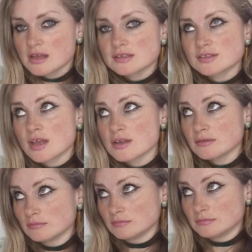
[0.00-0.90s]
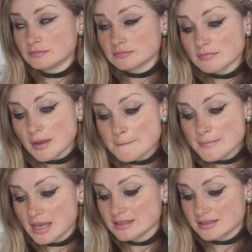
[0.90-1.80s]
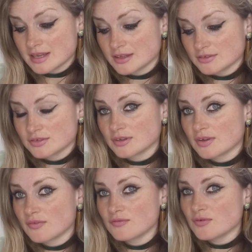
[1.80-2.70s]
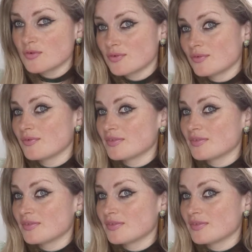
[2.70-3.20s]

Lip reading: So my message for